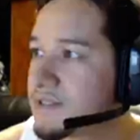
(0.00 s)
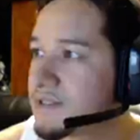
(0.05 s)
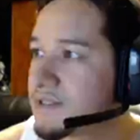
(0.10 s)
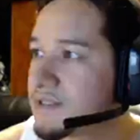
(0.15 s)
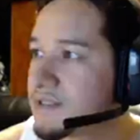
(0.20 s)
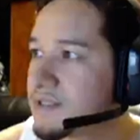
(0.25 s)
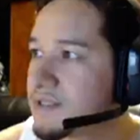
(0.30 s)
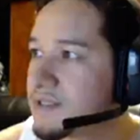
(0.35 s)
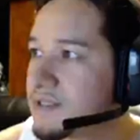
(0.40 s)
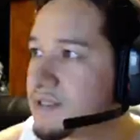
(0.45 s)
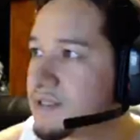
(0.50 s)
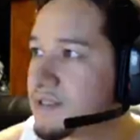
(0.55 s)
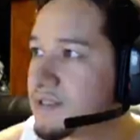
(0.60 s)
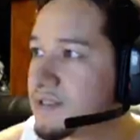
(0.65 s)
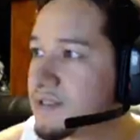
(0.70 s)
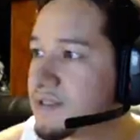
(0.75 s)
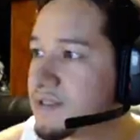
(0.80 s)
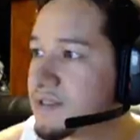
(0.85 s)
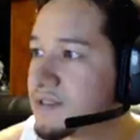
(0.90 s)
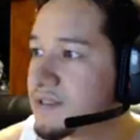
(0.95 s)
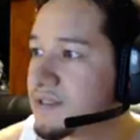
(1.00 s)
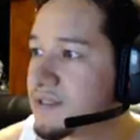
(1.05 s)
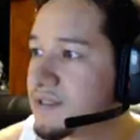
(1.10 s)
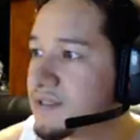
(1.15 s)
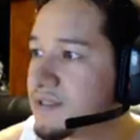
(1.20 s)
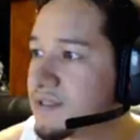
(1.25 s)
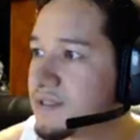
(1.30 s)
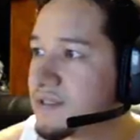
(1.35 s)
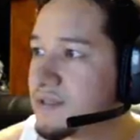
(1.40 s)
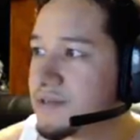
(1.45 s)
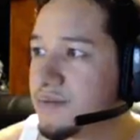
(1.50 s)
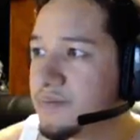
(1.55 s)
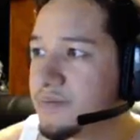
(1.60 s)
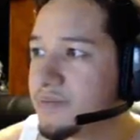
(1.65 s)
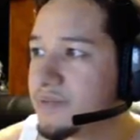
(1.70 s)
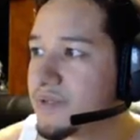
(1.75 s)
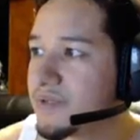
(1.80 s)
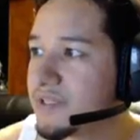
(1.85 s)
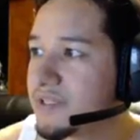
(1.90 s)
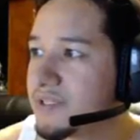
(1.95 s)
nope,
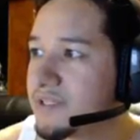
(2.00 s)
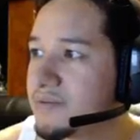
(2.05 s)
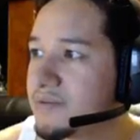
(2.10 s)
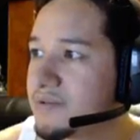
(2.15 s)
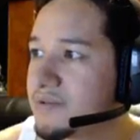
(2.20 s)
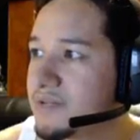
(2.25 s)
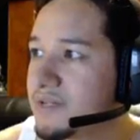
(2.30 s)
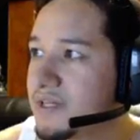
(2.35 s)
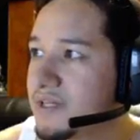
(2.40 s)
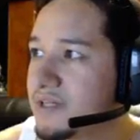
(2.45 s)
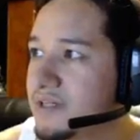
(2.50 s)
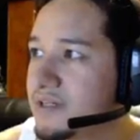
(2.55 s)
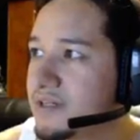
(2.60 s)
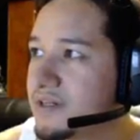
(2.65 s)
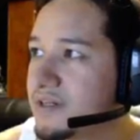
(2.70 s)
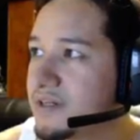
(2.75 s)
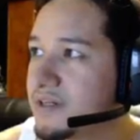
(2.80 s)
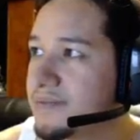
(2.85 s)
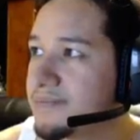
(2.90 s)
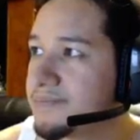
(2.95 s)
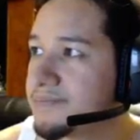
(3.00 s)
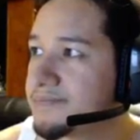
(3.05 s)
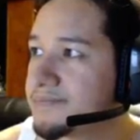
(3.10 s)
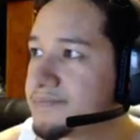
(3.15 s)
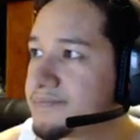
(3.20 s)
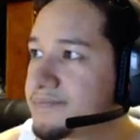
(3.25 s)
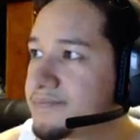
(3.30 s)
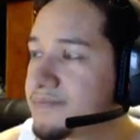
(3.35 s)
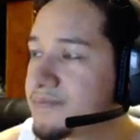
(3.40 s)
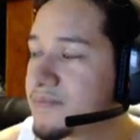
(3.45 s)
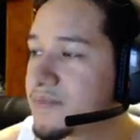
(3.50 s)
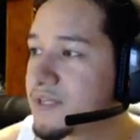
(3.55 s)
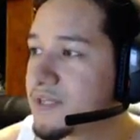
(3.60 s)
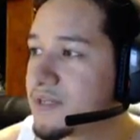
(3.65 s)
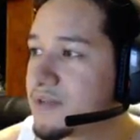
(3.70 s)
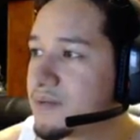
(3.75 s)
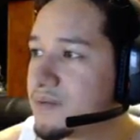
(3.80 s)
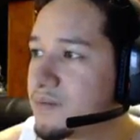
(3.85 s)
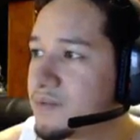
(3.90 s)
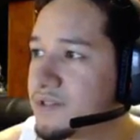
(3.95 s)
I keep doing that. Alright,
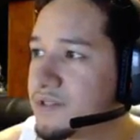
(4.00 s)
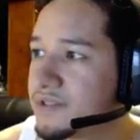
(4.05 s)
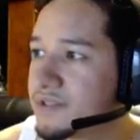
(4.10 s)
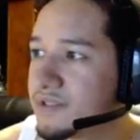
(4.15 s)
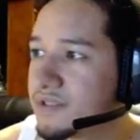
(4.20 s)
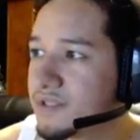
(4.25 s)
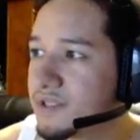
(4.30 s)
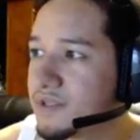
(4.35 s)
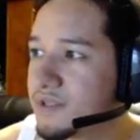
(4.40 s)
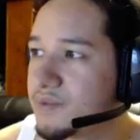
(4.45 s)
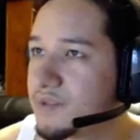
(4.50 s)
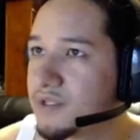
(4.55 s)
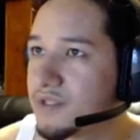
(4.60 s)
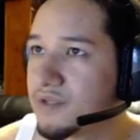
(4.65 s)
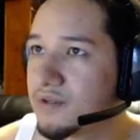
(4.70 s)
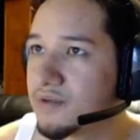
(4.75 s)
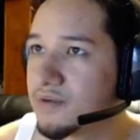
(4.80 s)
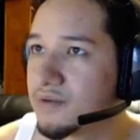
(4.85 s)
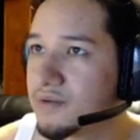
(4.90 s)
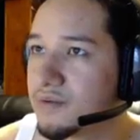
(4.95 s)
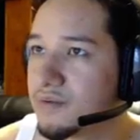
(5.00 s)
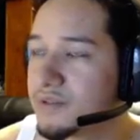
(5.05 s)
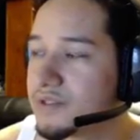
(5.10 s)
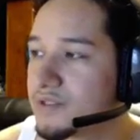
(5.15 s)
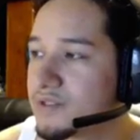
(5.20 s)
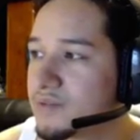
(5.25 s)
Wizard, here we go. Wizard,